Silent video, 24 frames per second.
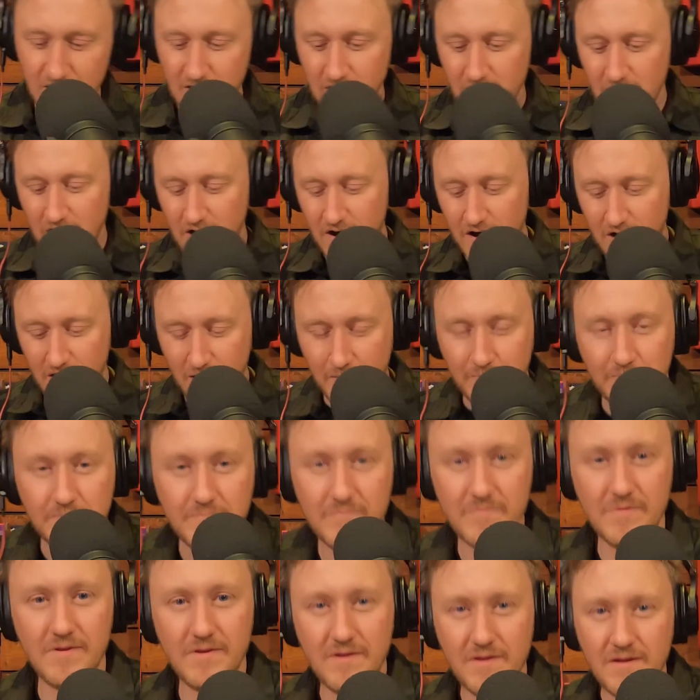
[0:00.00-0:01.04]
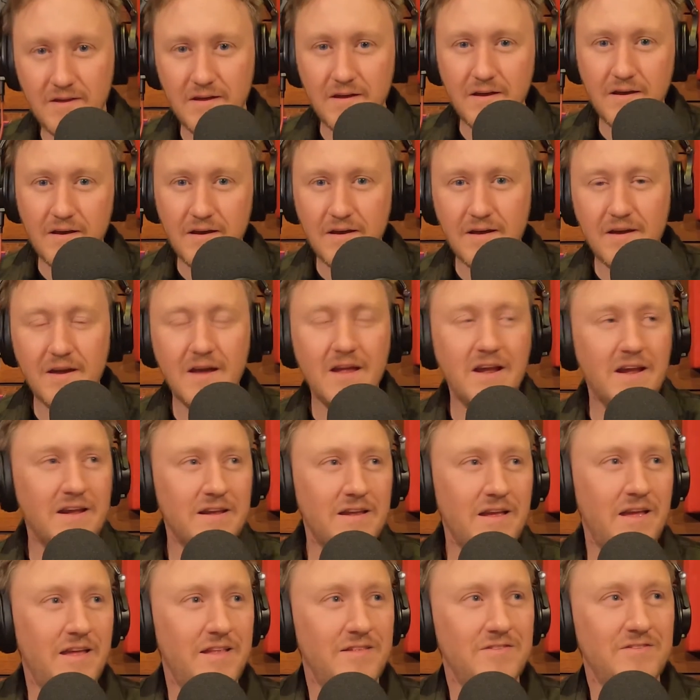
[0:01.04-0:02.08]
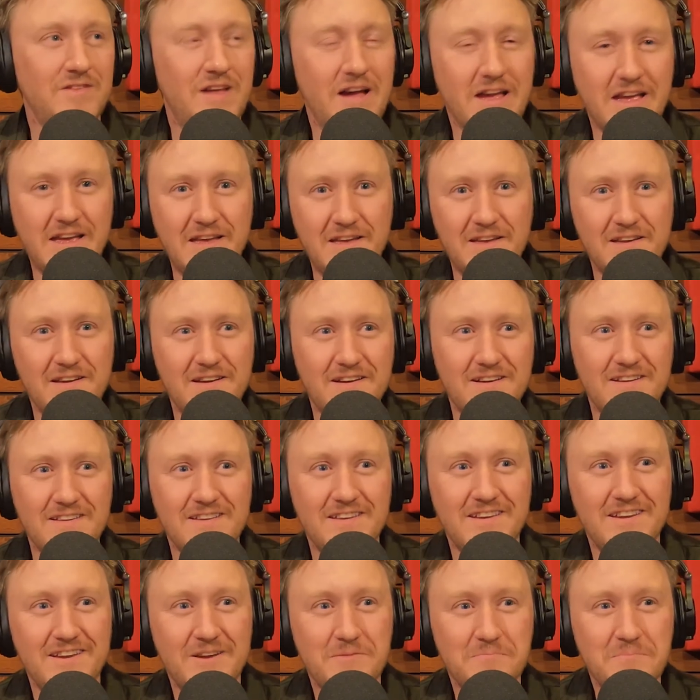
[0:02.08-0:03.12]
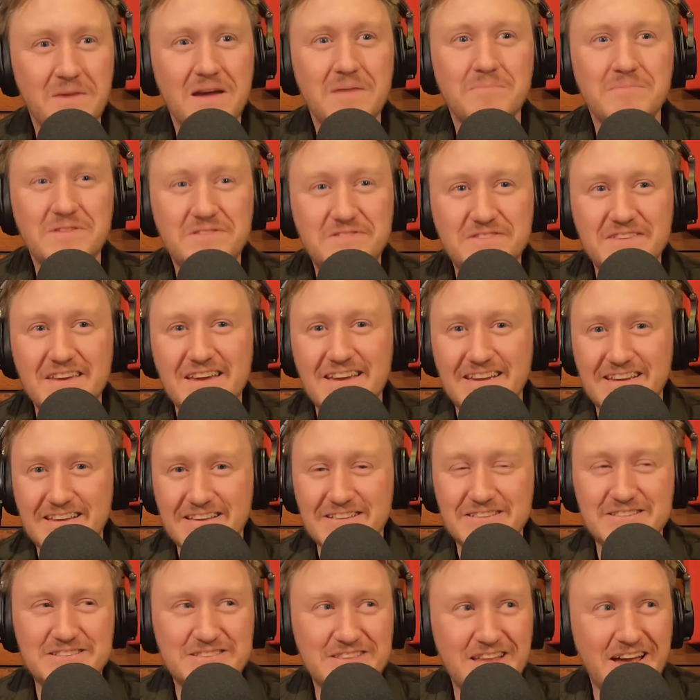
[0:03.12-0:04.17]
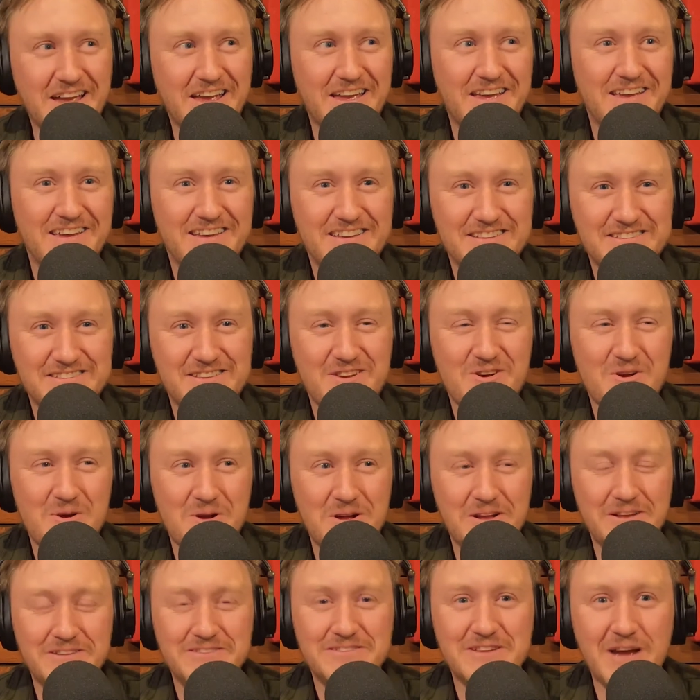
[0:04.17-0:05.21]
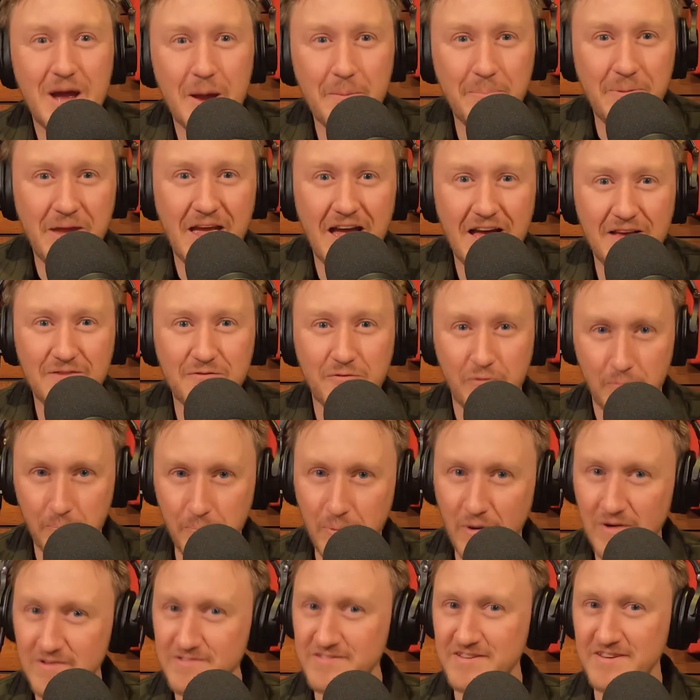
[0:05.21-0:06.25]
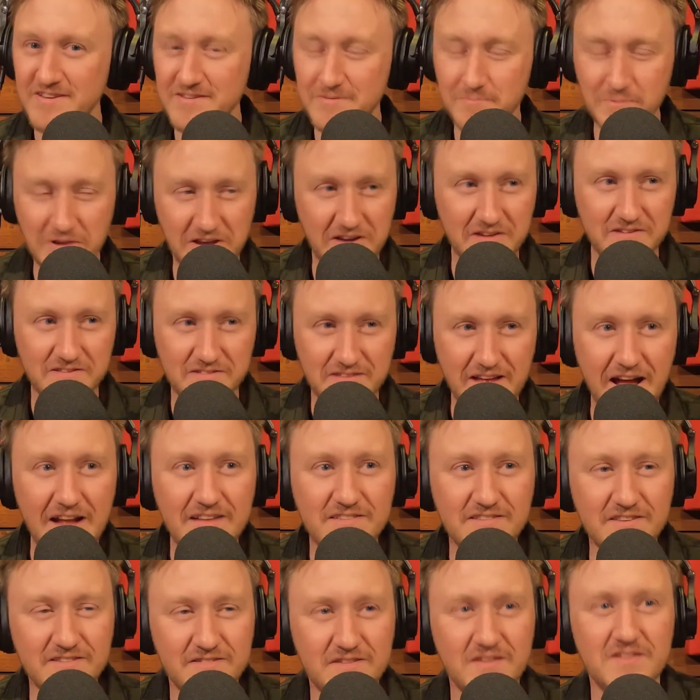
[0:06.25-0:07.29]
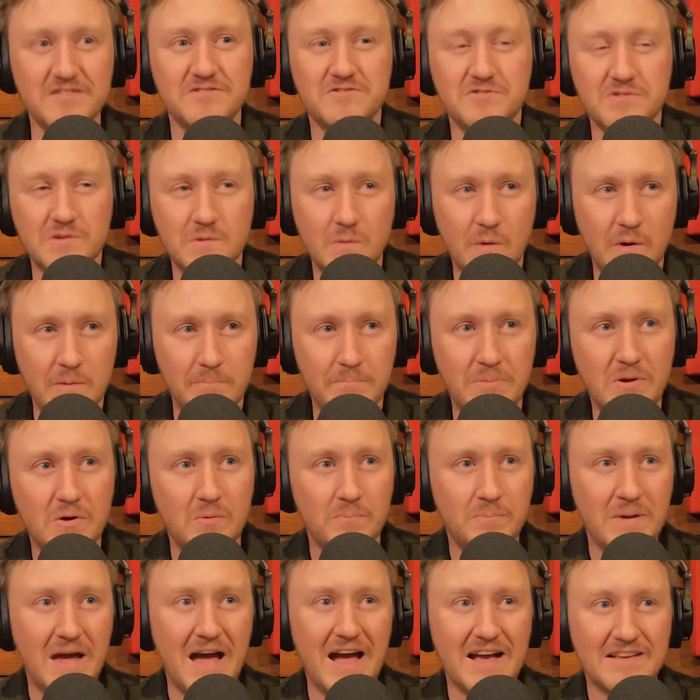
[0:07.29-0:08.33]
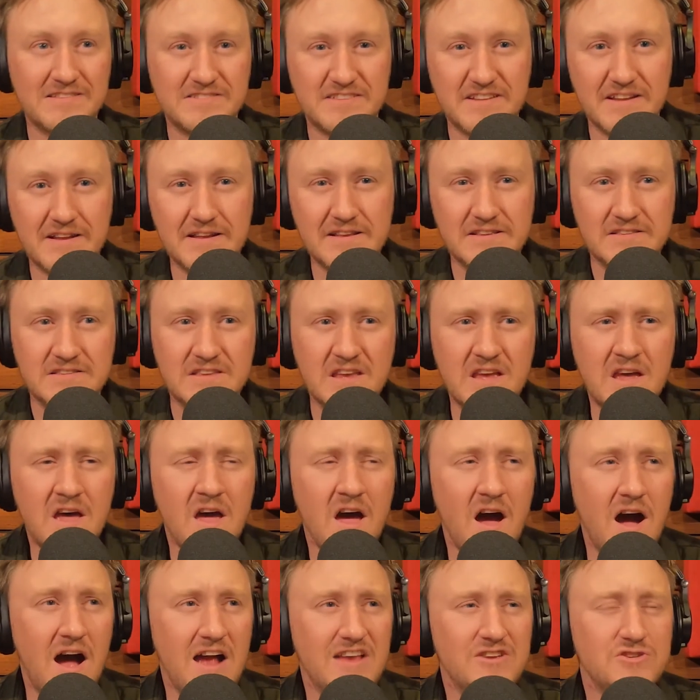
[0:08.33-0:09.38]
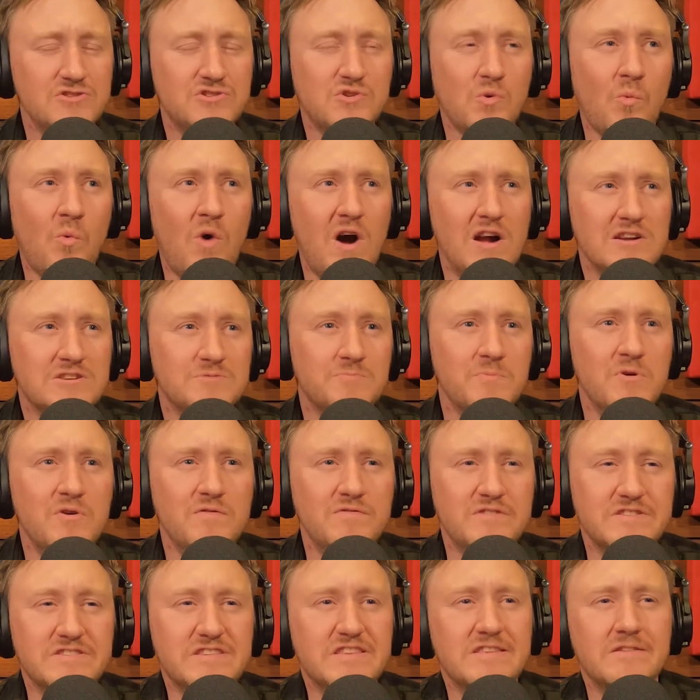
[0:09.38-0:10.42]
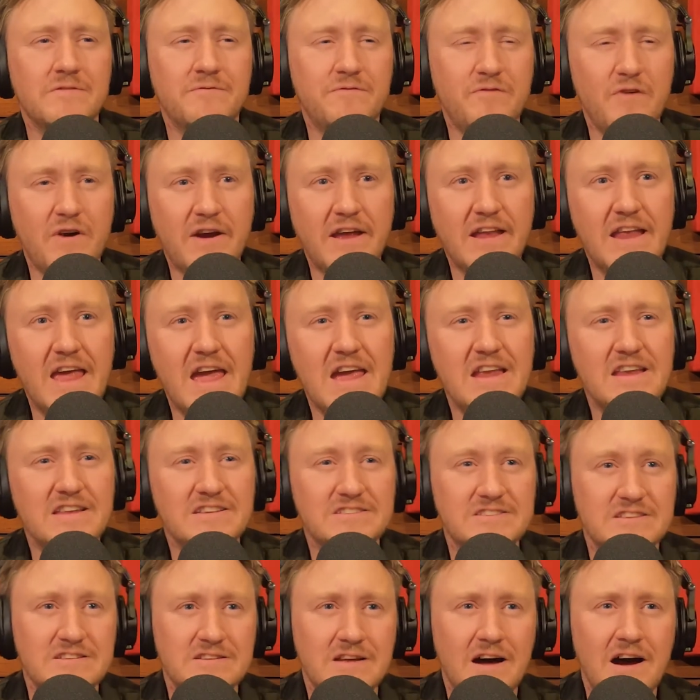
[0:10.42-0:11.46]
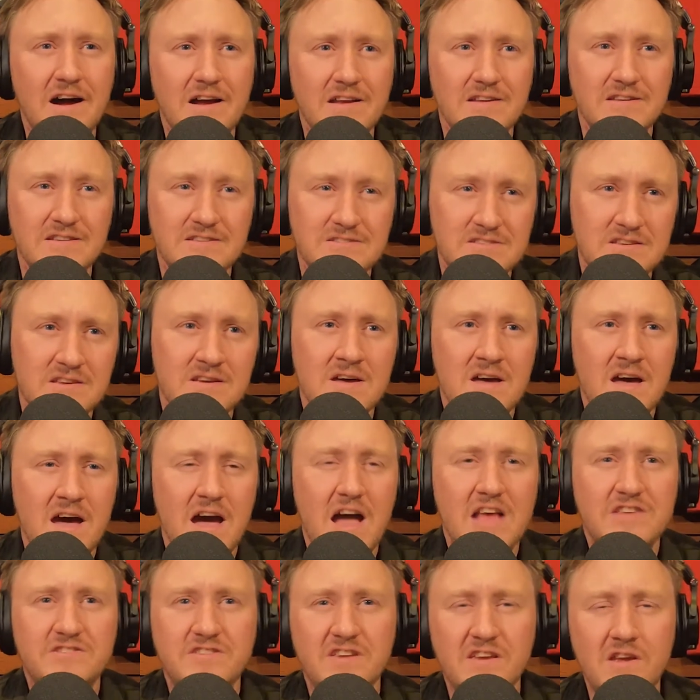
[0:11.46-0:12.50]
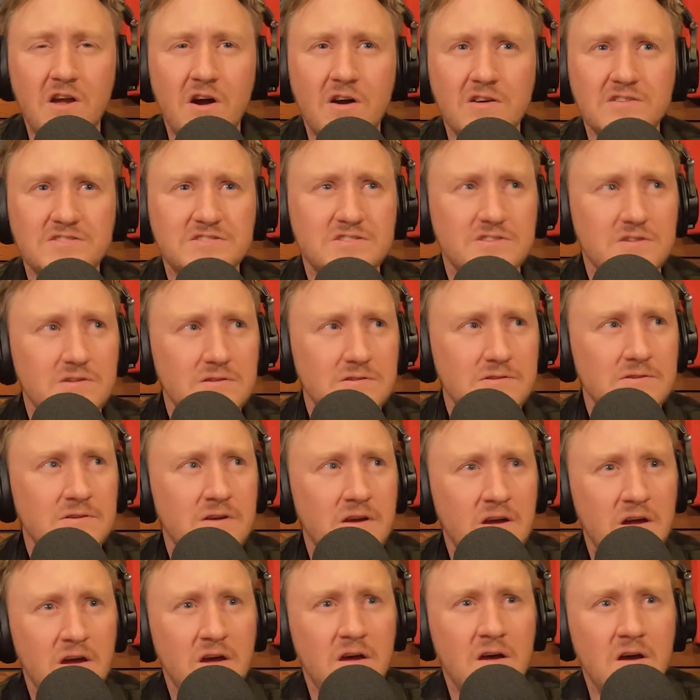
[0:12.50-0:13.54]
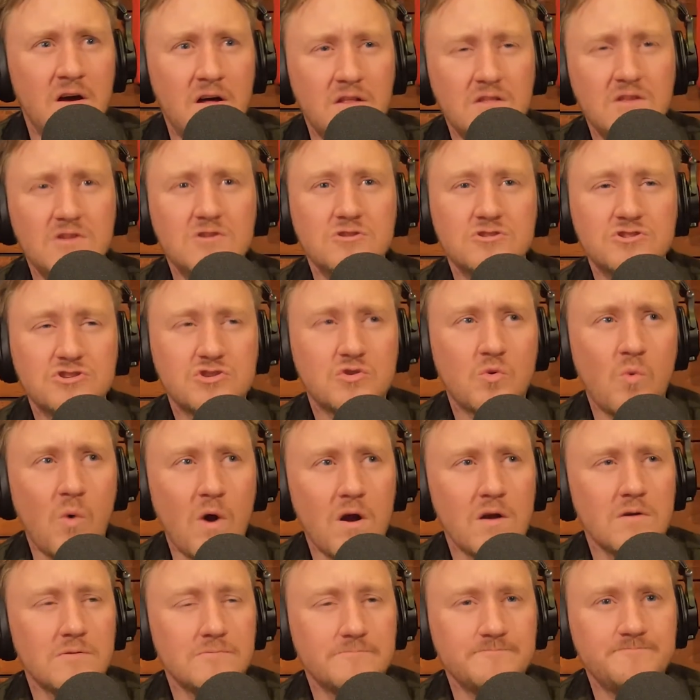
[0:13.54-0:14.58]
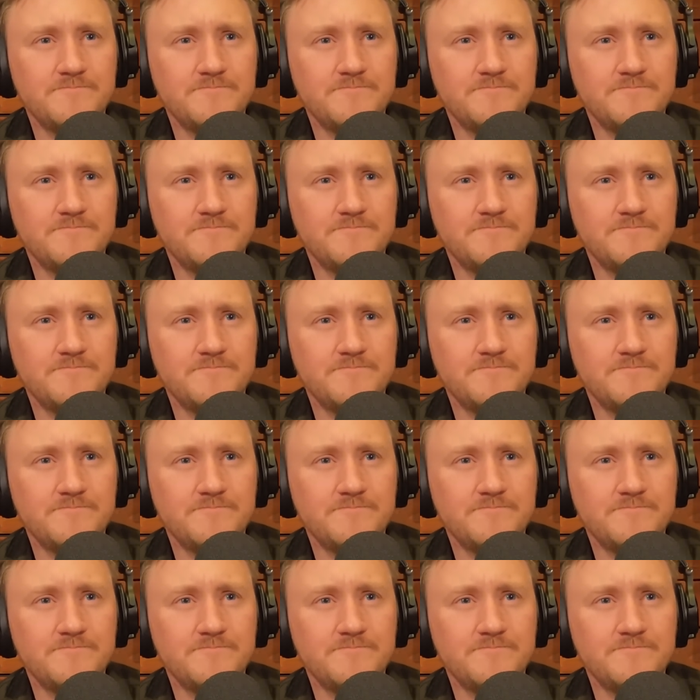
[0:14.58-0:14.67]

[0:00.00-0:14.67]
And like, it made me think, is there a typecast for pussies? Because that's essentially what Bill Paxton is. I used to watch movies in the fucking 80s and 90s as a youngster. A little squirt.